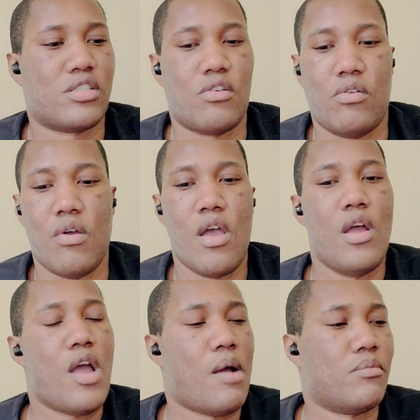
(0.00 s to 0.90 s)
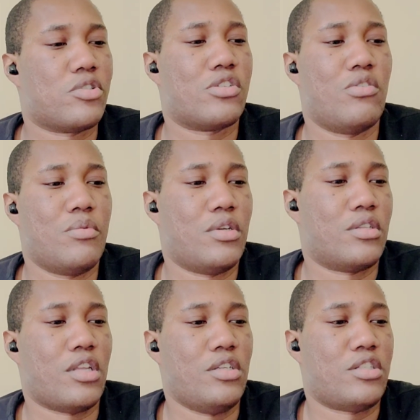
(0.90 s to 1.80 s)
So I'm assuming
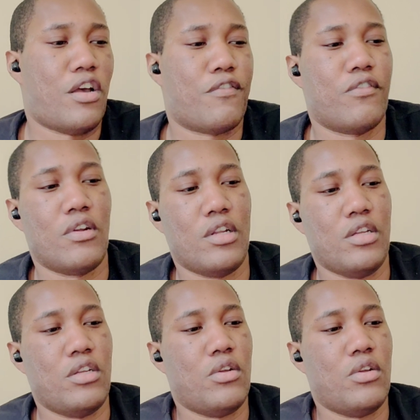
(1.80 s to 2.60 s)
that they definitely